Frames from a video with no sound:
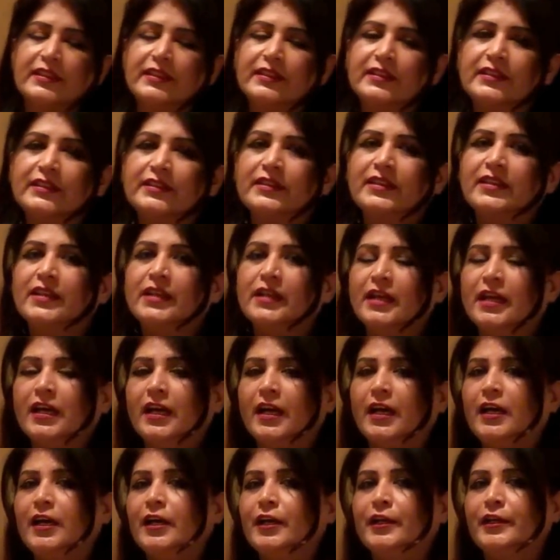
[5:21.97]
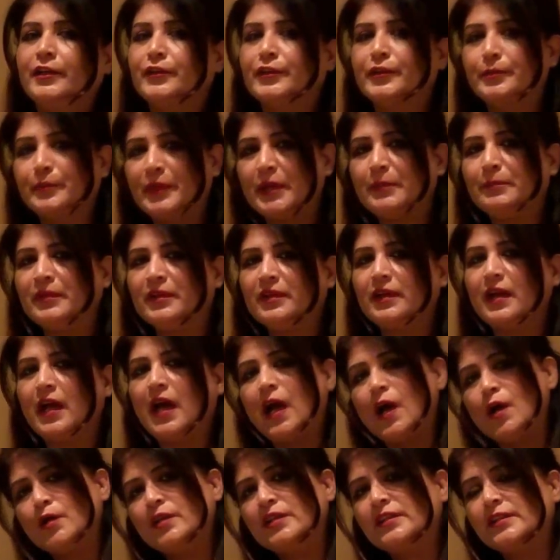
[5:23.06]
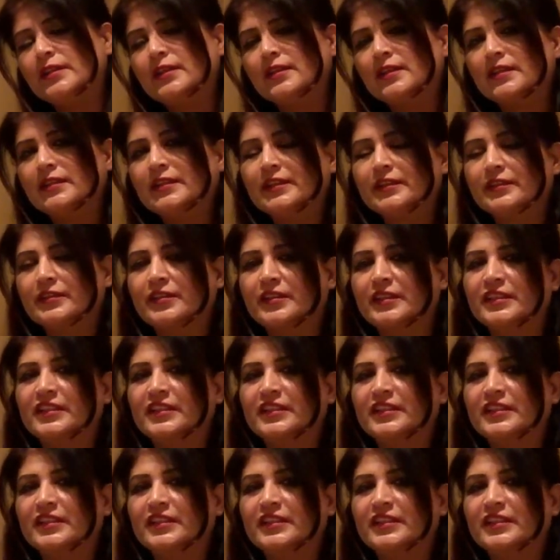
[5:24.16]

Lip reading: here, remember how in earlier